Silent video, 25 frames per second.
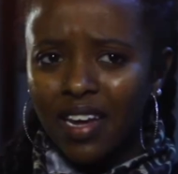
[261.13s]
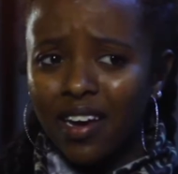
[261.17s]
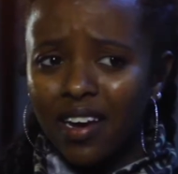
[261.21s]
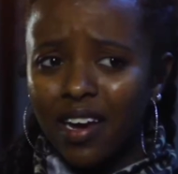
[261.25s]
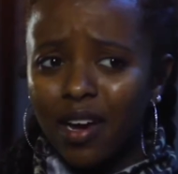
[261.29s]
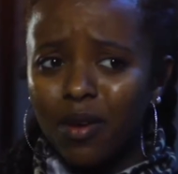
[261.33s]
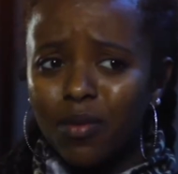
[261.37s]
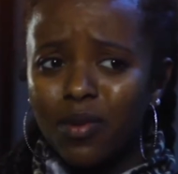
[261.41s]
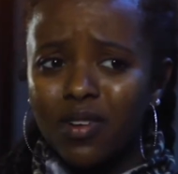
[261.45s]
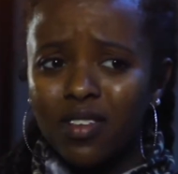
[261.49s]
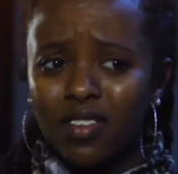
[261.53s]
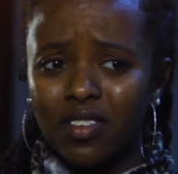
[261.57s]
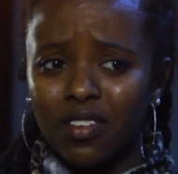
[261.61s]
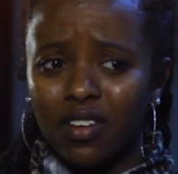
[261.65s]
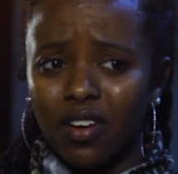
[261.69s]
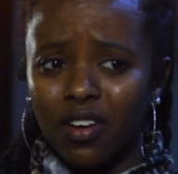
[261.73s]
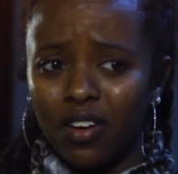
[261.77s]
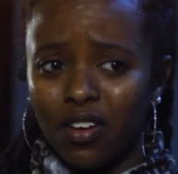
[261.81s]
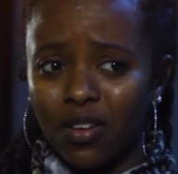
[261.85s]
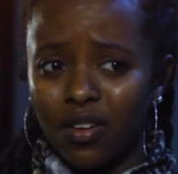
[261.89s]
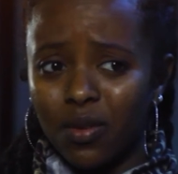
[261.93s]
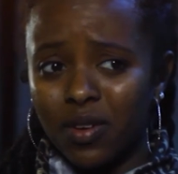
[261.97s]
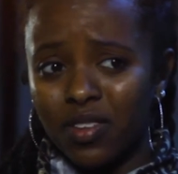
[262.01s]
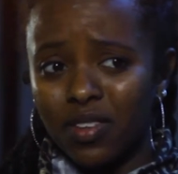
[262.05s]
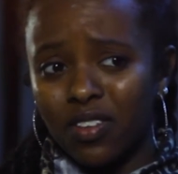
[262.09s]
It was
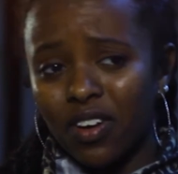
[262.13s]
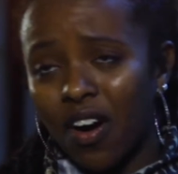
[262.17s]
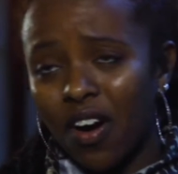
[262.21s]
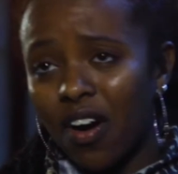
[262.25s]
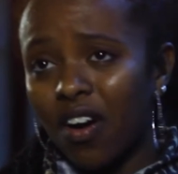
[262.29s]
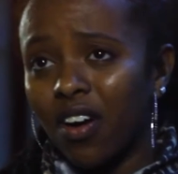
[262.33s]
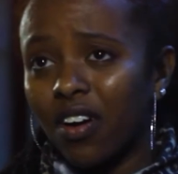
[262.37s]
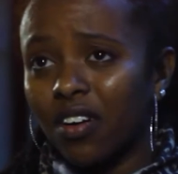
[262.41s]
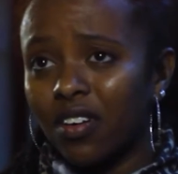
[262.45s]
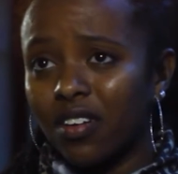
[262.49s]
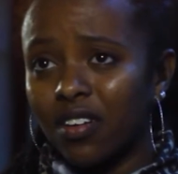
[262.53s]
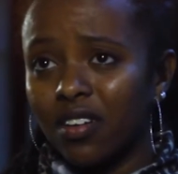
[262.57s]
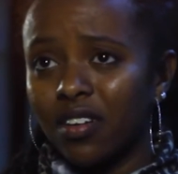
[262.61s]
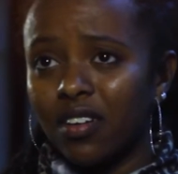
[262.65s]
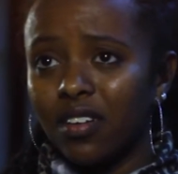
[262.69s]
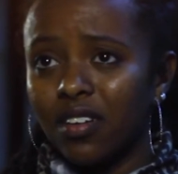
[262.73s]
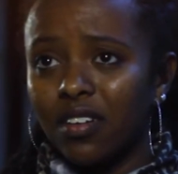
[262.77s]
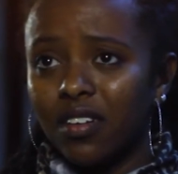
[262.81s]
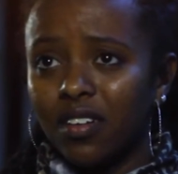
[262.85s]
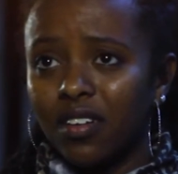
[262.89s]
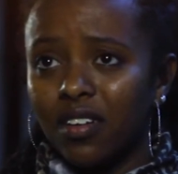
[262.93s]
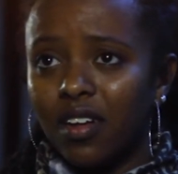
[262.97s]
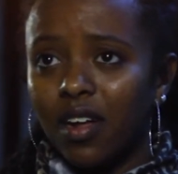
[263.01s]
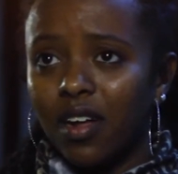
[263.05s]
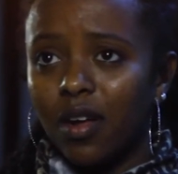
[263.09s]
hard.
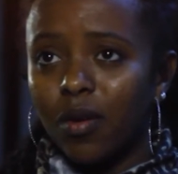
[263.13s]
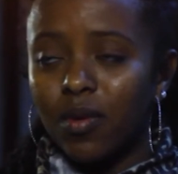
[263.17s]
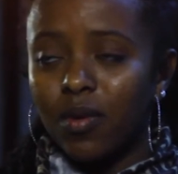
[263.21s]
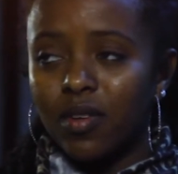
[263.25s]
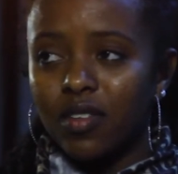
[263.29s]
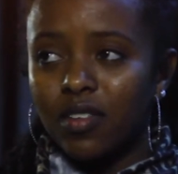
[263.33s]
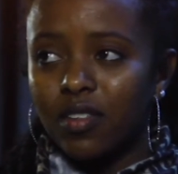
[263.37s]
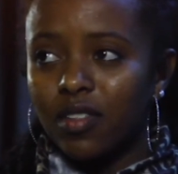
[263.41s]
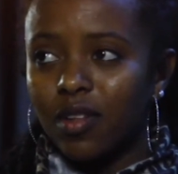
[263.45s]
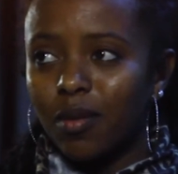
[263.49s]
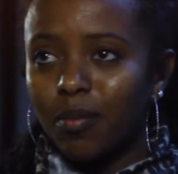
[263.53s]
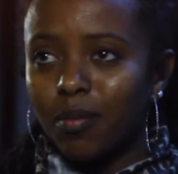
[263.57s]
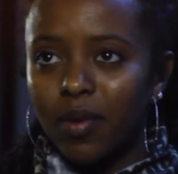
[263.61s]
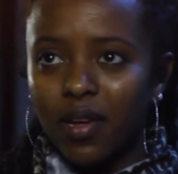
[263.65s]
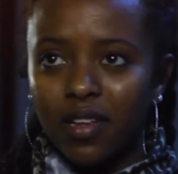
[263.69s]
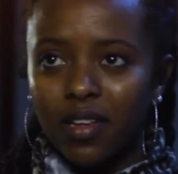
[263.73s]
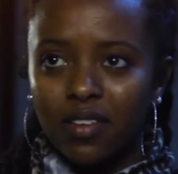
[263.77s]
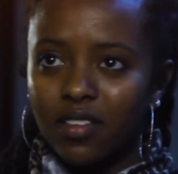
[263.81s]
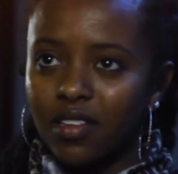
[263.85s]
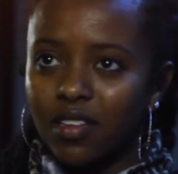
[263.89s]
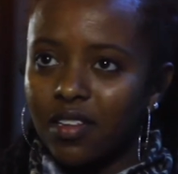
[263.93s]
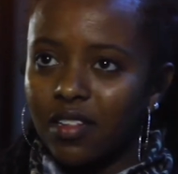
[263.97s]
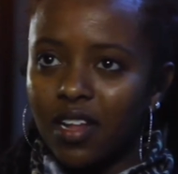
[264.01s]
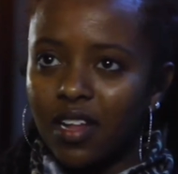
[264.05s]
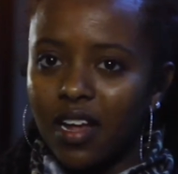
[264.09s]
It wasn't the
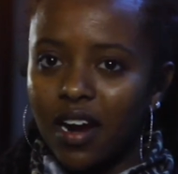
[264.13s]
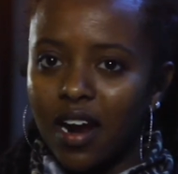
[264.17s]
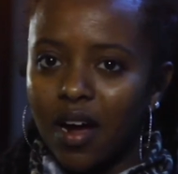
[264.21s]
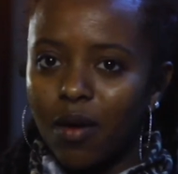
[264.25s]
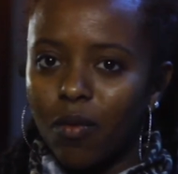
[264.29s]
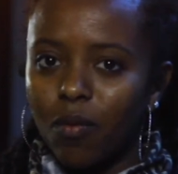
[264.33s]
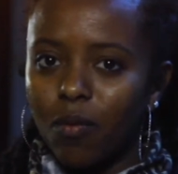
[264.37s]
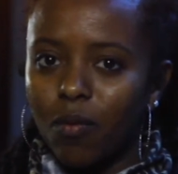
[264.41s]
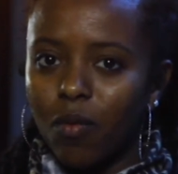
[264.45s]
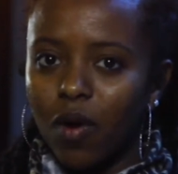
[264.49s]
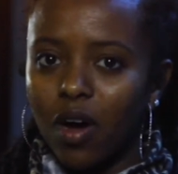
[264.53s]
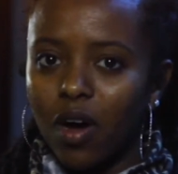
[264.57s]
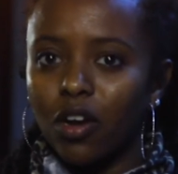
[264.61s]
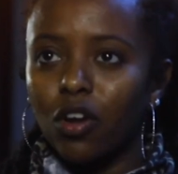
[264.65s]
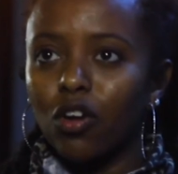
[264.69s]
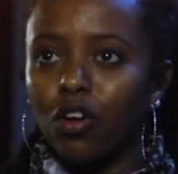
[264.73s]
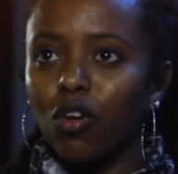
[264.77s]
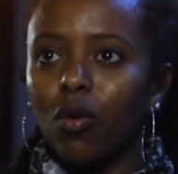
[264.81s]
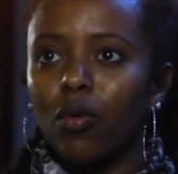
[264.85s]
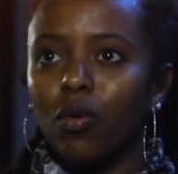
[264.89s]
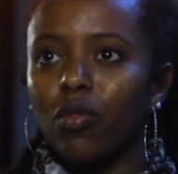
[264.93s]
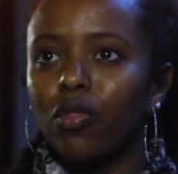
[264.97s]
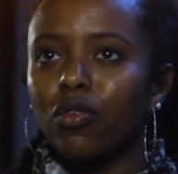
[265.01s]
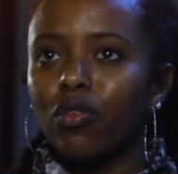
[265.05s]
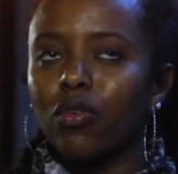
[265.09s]
best thing that I want to
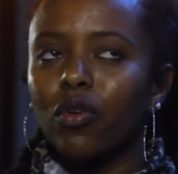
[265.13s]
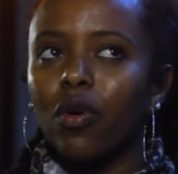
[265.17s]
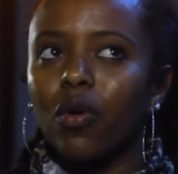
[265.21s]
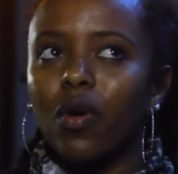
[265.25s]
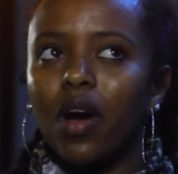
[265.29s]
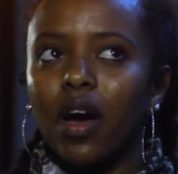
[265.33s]
go through.